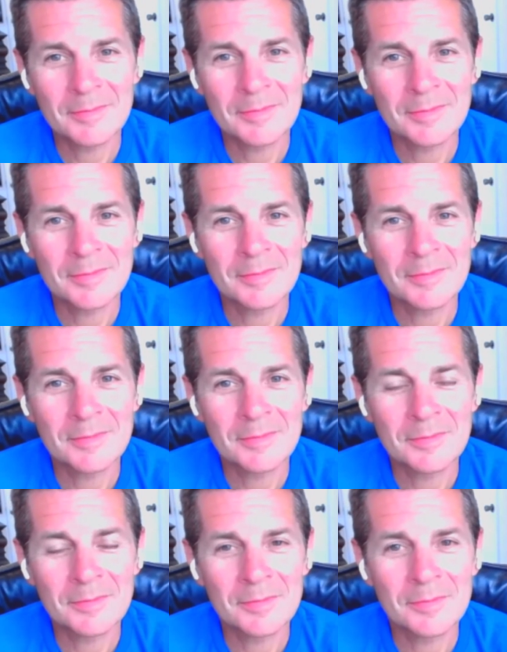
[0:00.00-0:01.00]

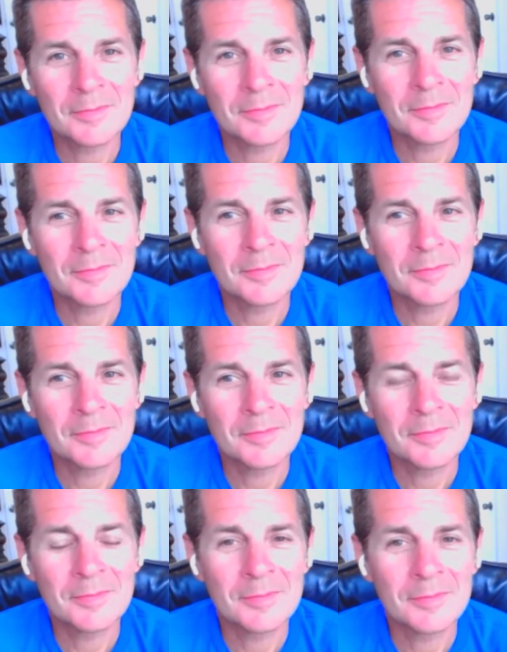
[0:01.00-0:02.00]

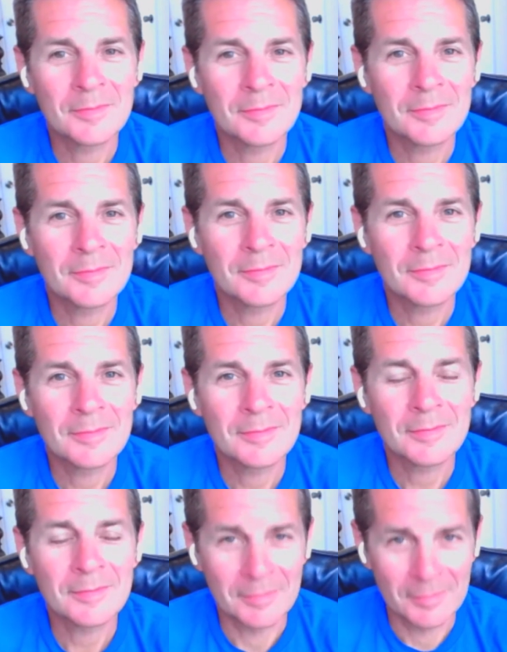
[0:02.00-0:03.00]

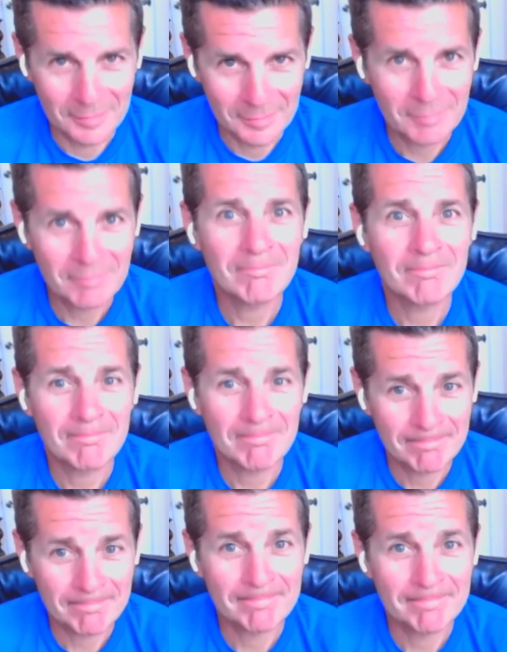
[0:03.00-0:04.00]

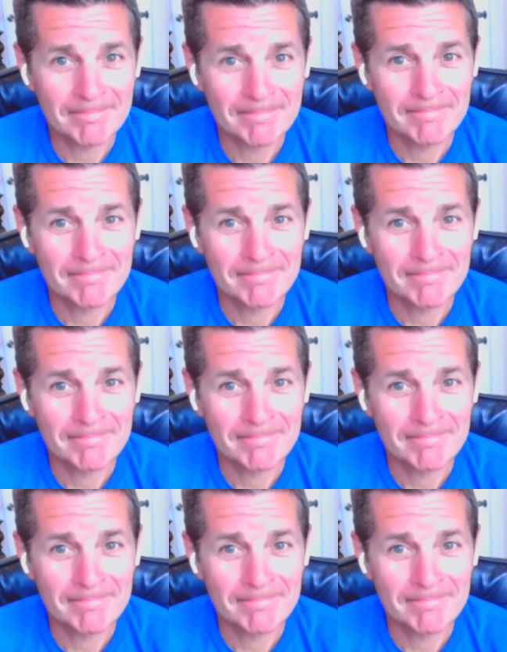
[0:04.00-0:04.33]
This person isn't speaking.